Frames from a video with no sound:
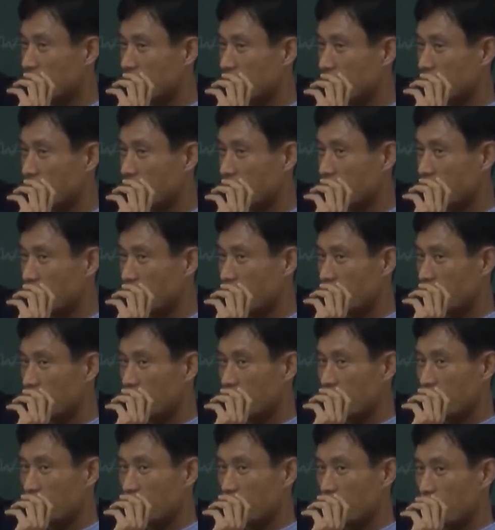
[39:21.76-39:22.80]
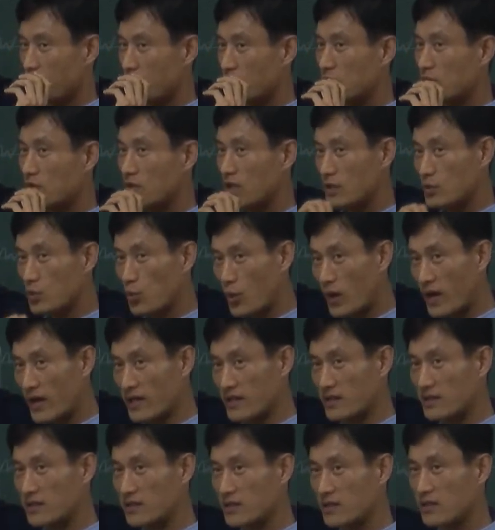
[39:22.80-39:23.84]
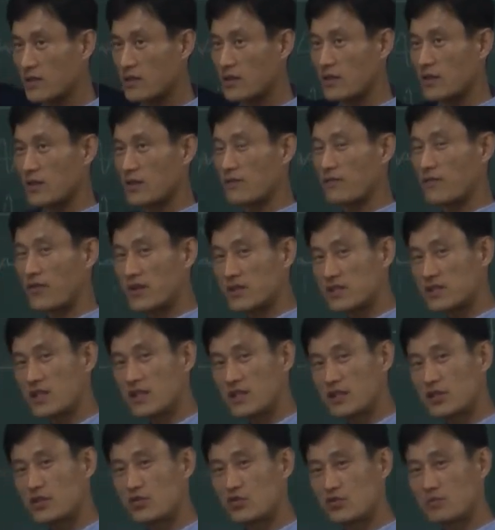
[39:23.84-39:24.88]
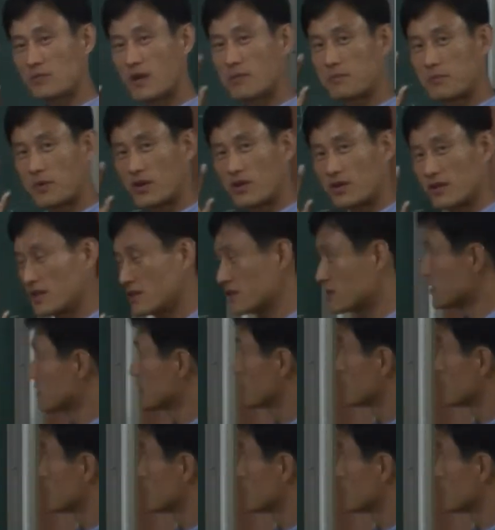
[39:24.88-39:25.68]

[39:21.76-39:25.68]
okay? When you look at white, first thing to remember is